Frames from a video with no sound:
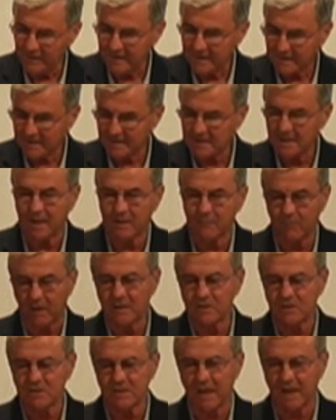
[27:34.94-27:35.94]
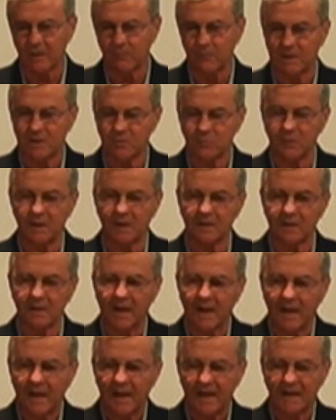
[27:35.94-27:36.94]
Because Margie's on a retreat. And
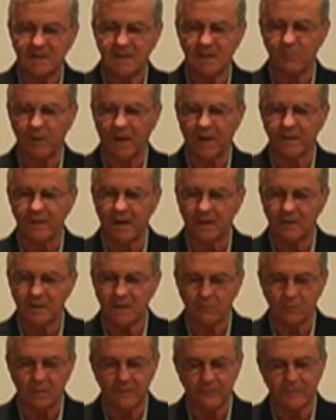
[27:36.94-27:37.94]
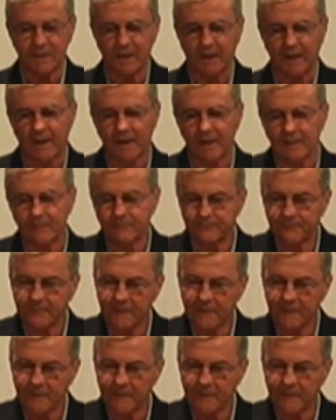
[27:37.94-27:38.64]
had she been there, she would have said,